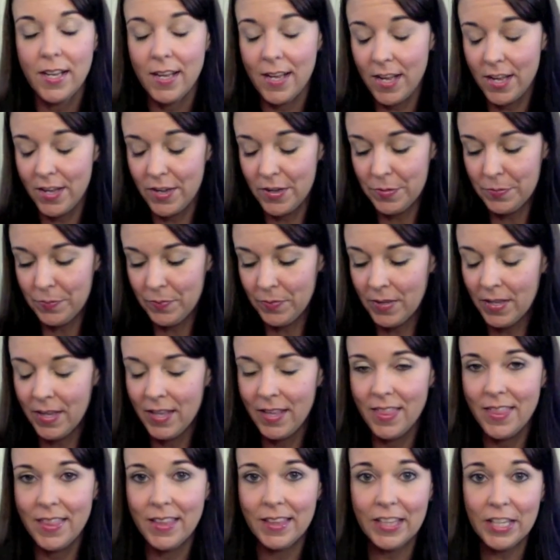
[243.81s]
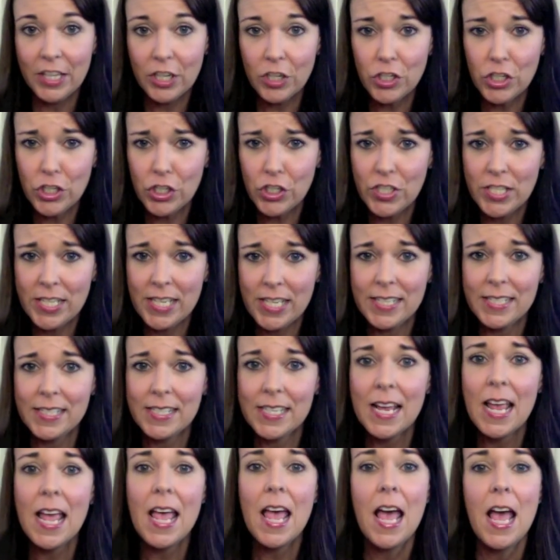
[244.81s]
The literature says
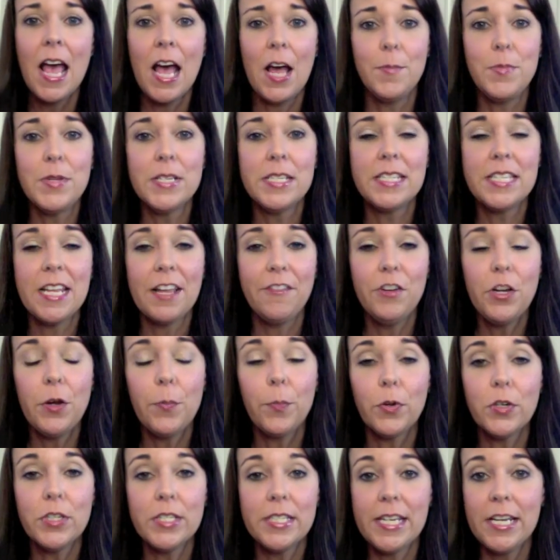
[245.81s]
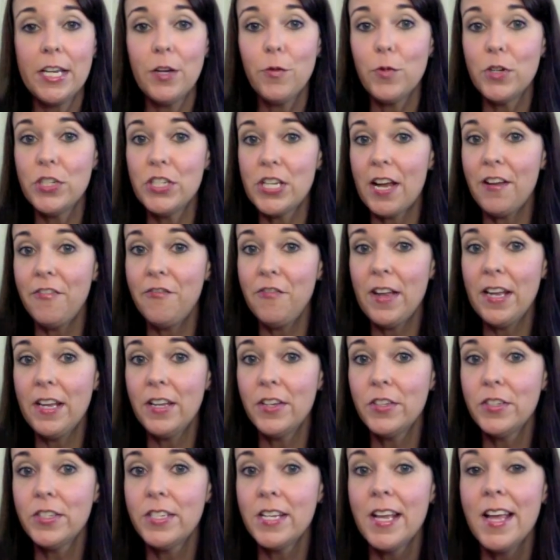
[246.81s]
up to 70%, which I
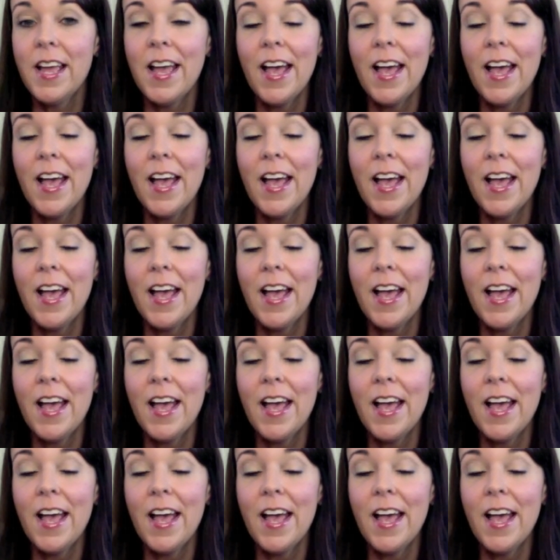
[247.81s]
found